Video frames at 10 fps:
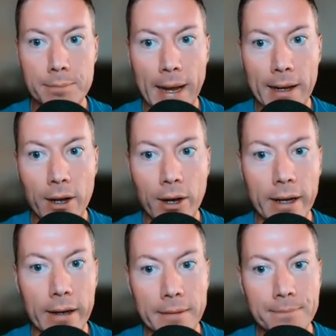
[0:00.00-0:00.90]
back
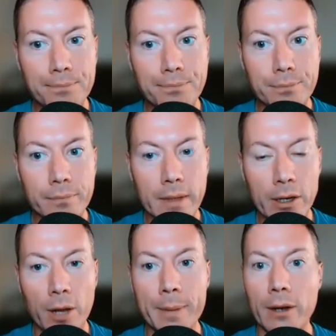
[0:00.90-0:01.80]
higher.
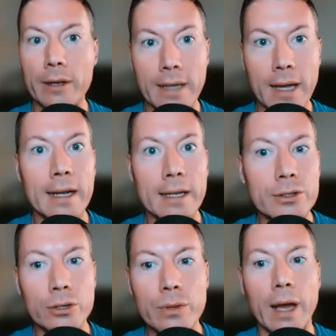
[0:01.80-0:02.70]
And I'll be like, yeah, let's
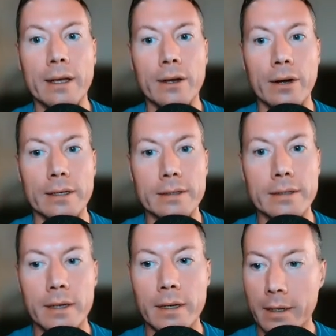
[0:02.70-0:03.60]
do that, guys.